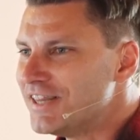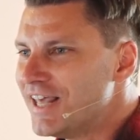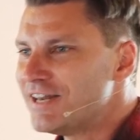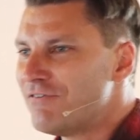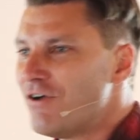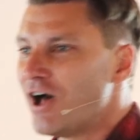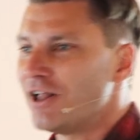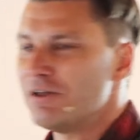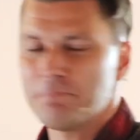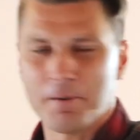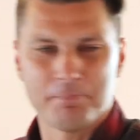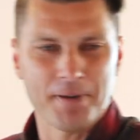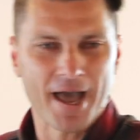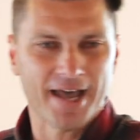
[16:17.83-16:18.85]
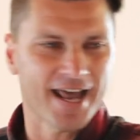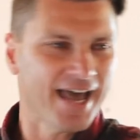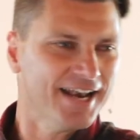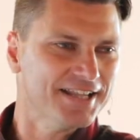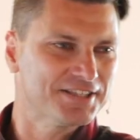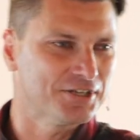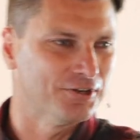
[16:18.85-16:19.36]
develop a bad
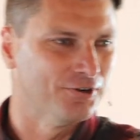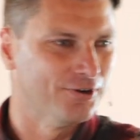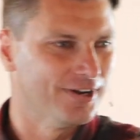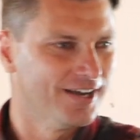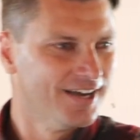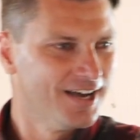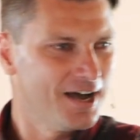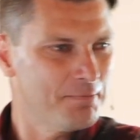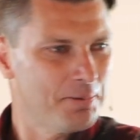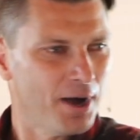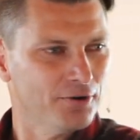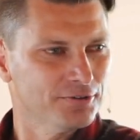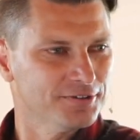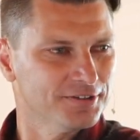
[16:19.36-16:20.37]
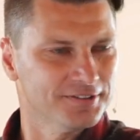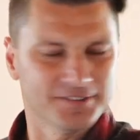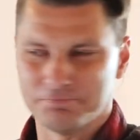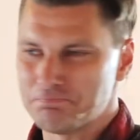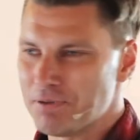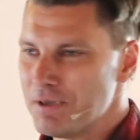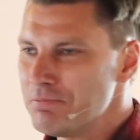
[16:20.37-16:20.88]
attitude about
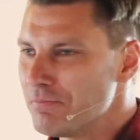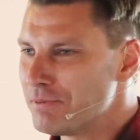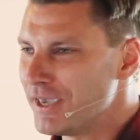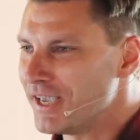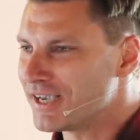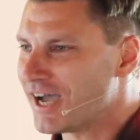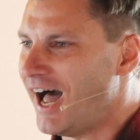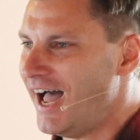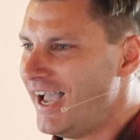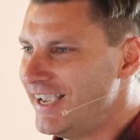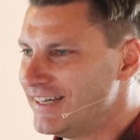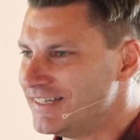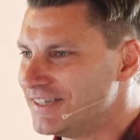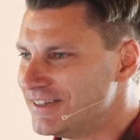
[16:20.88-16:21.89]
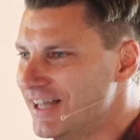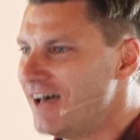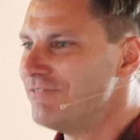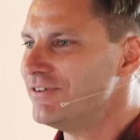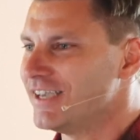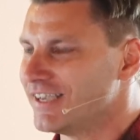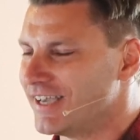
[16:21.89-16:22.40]
people being kind and
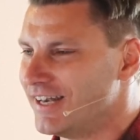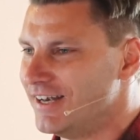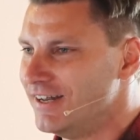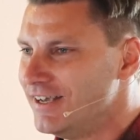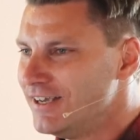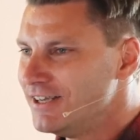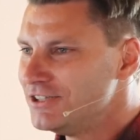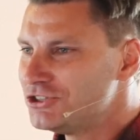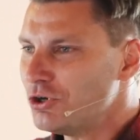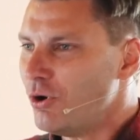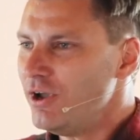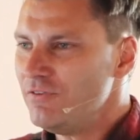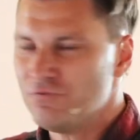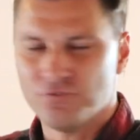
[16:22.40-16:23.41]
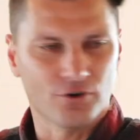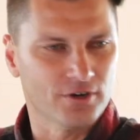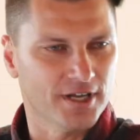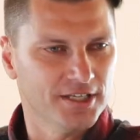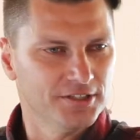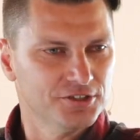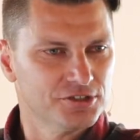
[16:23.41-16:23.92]
loving and joyful.
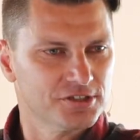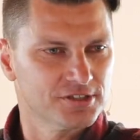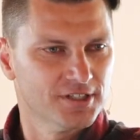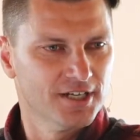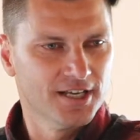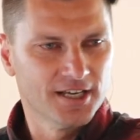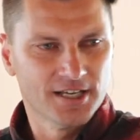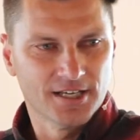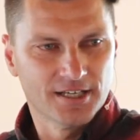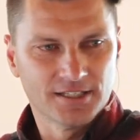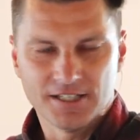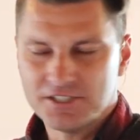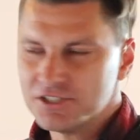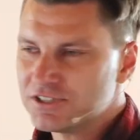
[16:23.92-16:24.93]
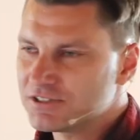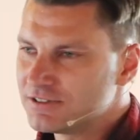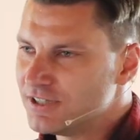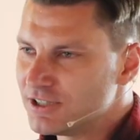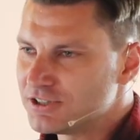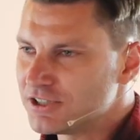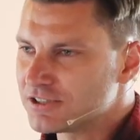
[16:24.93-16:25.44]
And you just, it's just,
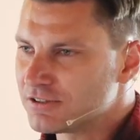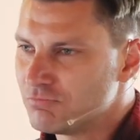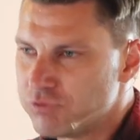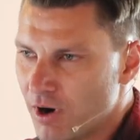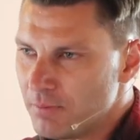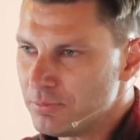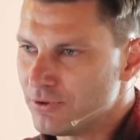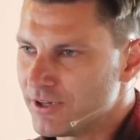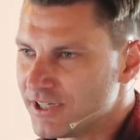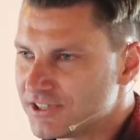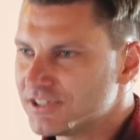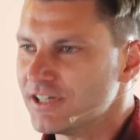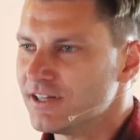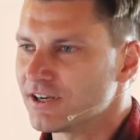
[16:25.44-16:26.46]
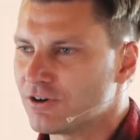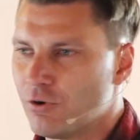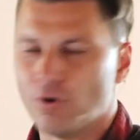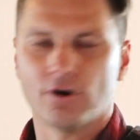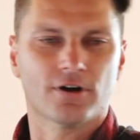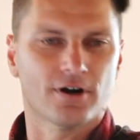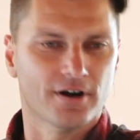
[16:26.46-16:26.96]
they're just grumble. They sit in the
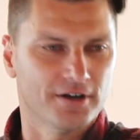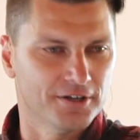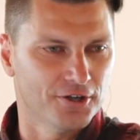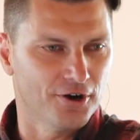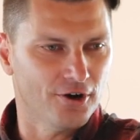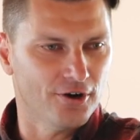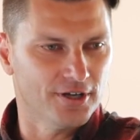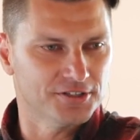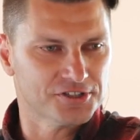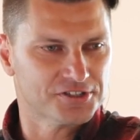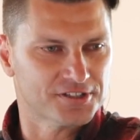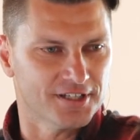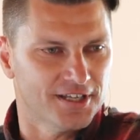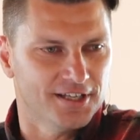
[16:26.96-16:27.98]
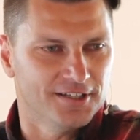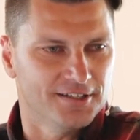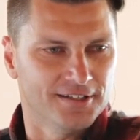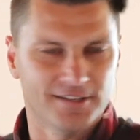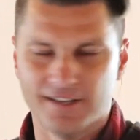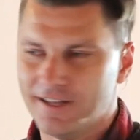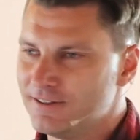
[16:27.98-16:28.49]
corner, you know, and just, it,
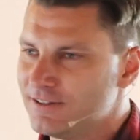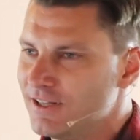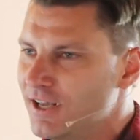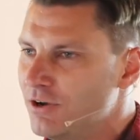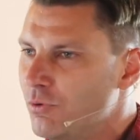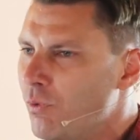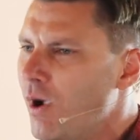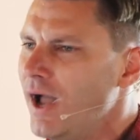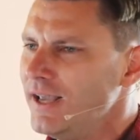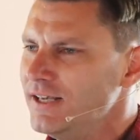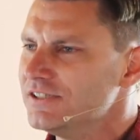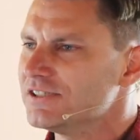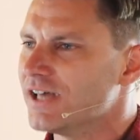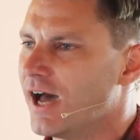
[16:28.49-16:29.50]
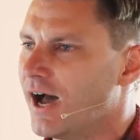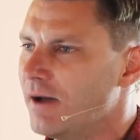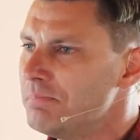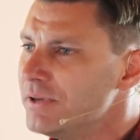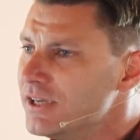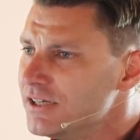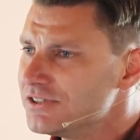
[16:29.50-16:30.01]
it, why is that?
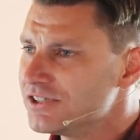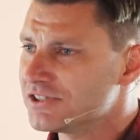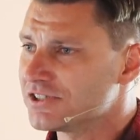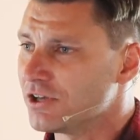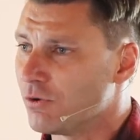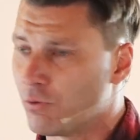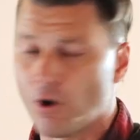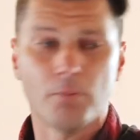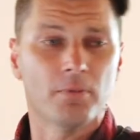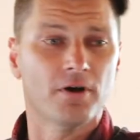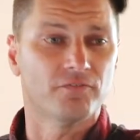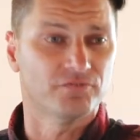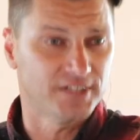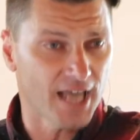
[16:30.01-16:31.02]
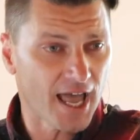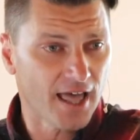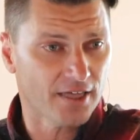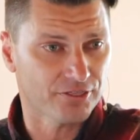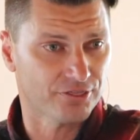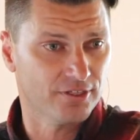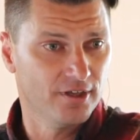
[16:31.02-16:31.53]
Because it's the aroma of
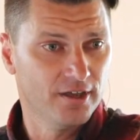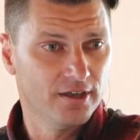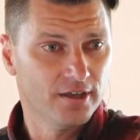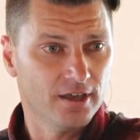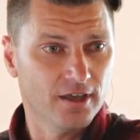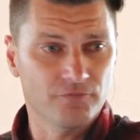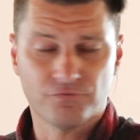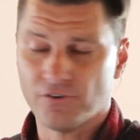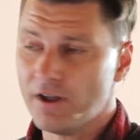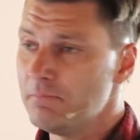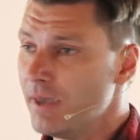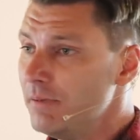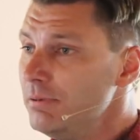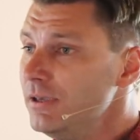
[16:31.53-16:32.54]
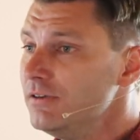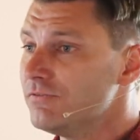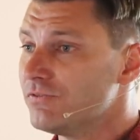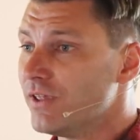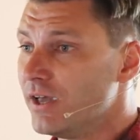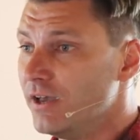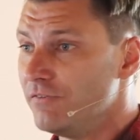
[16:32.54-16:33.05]
death. And friend, maybe if,
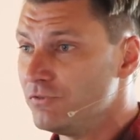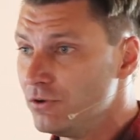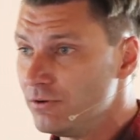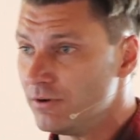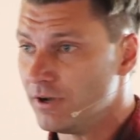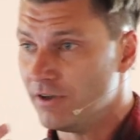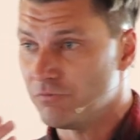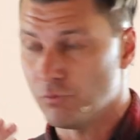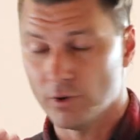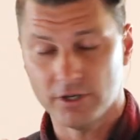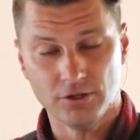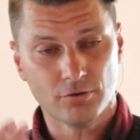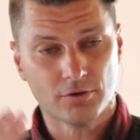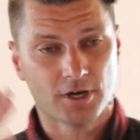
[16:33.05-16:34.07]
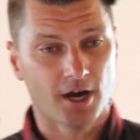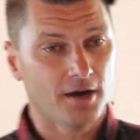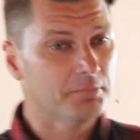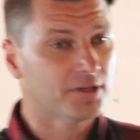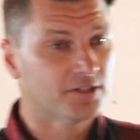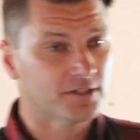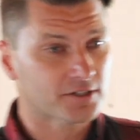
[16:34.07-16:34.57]
if you if when you come
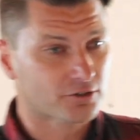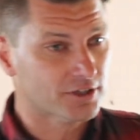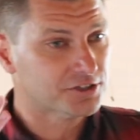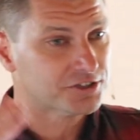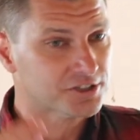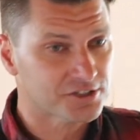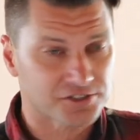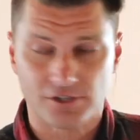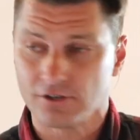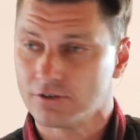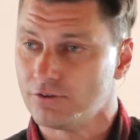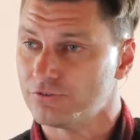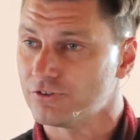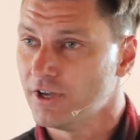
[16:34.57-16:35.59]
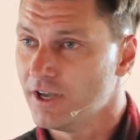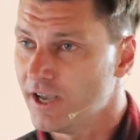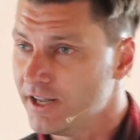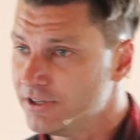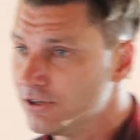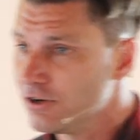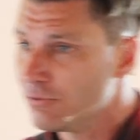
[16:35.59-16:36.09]
into Christian circles and
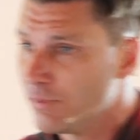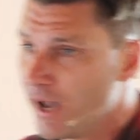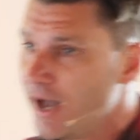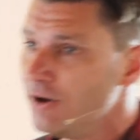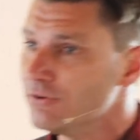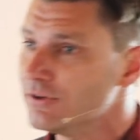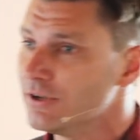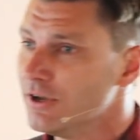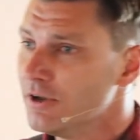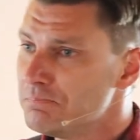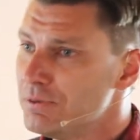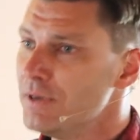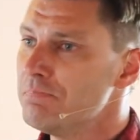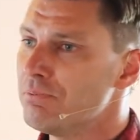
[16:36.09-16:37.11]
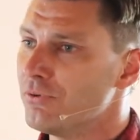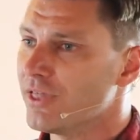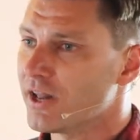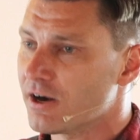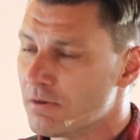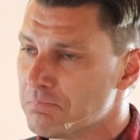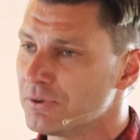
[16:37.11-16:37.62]
you're around people that
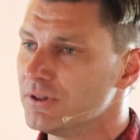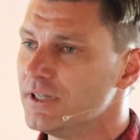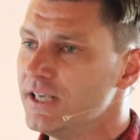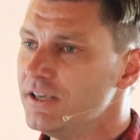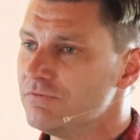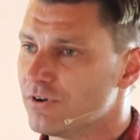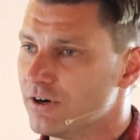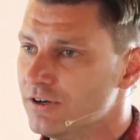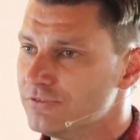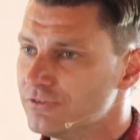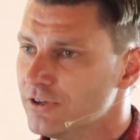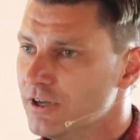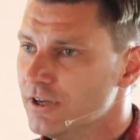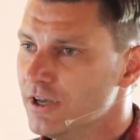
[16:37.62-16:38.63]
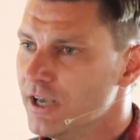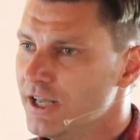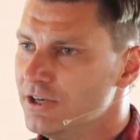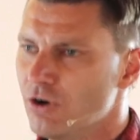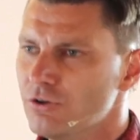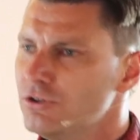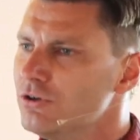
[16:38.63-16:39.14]
are believers, and
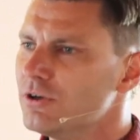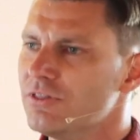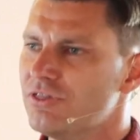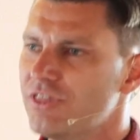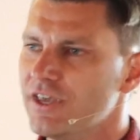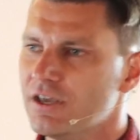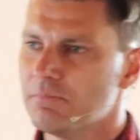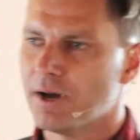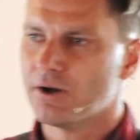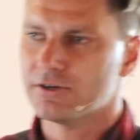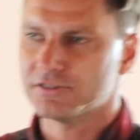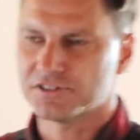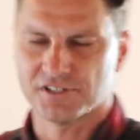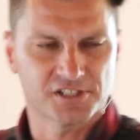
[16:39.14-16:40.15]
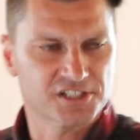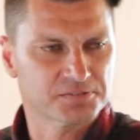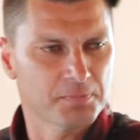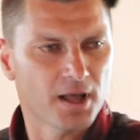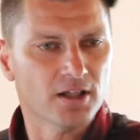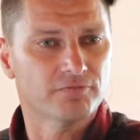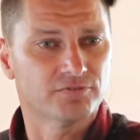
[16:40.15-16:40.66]
all you can think about is the
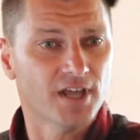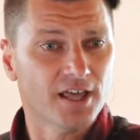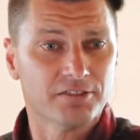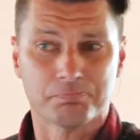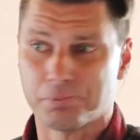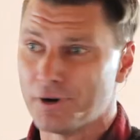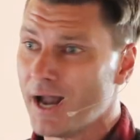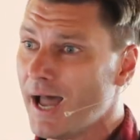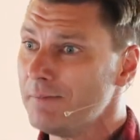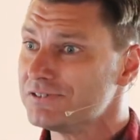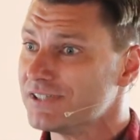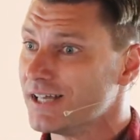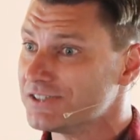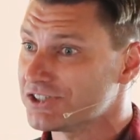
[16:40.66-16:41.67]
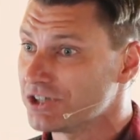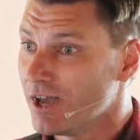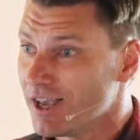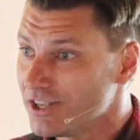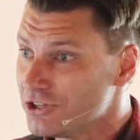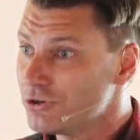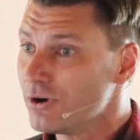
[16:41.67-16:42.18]
smell of death, perhaps that's
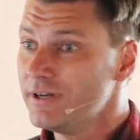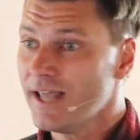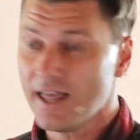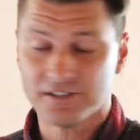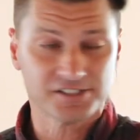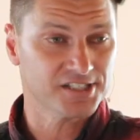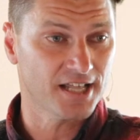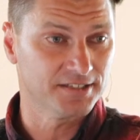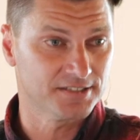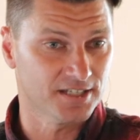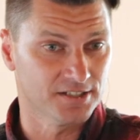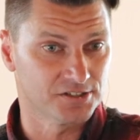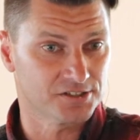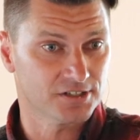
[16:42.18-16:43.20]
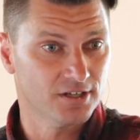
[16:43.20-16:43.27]
your death sentence.